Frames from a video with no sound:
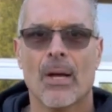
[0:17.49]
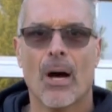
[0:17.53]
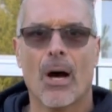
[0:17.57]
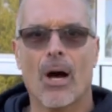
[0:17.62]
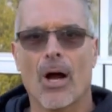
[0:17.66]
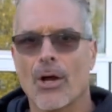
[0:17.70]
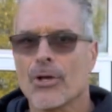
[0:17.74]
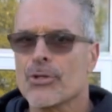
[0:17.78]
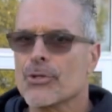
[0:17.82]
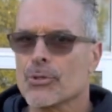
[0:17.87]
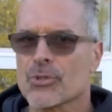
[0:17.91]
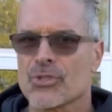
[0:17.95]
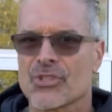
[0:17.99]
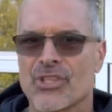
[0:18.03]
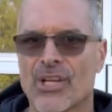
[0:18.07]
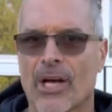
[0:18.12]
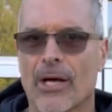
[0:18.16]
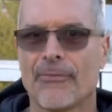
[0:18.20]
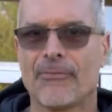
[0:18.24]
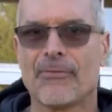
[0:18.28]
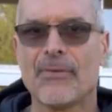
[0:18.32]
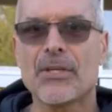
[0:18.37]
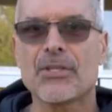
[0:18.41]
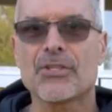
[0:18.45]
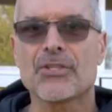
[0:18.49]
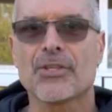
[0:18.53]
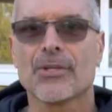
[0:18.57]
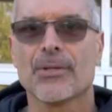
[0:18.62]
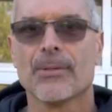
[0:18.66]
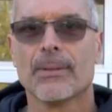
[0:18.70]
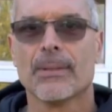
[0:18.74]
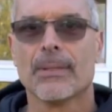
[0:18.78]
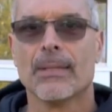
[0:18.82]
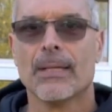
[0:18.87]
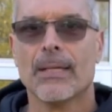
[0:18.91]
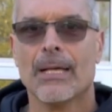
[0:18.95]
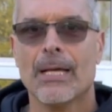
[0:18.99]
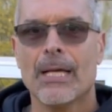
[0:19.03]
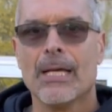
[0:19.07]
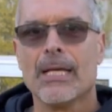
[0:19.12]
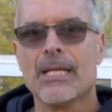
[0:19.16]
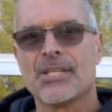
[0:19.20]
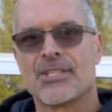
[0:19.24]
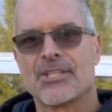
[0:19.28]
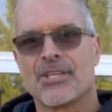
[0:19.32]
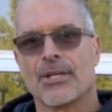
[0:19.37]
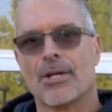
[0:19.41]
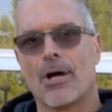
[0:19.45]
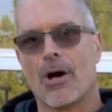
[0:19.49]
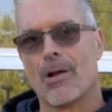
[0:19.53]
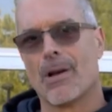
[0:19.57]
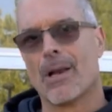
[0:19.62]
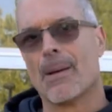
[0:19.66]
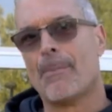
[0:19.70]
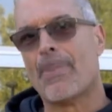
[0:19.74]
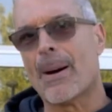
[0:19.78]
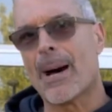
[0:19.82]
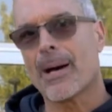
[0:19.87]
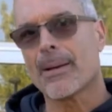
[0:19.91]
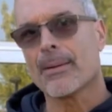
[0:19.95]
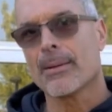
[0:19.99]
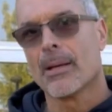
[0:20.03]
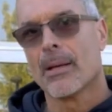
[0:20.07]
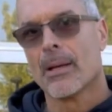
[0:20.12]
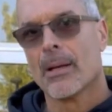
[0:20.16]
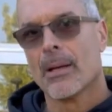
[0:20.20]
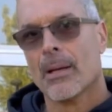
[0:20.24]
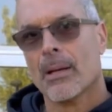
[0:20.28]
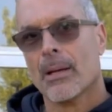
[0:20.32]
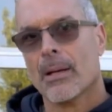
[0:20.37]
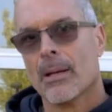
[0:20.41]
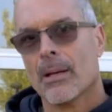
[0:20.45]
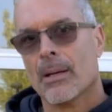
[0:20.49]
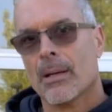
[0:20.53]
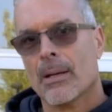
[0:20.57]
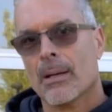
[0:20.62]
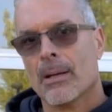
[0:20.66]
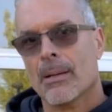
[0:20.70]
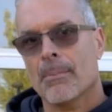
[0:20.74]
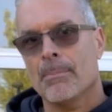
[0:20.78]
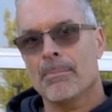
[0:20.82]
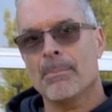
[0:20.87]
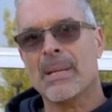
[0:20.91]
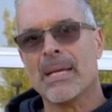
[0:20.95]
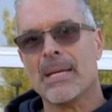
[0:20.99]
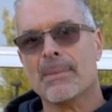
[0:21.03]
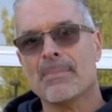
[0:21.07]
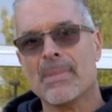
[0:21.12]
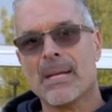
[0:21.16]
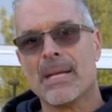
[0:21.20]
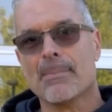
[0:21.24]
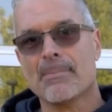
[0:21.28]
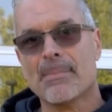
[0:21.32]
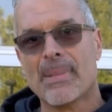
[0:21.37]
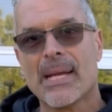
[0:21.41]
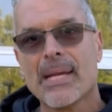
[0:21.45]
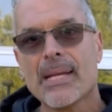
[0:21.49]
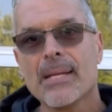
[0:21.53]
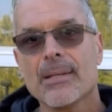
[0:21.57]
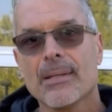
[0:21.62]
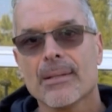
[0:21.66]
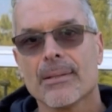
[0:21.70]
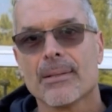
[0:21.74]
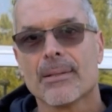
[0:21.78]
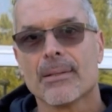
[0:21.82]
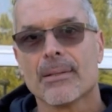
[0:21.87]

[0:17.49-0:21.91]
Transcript: Are you selfish? Is it all about me, me, me,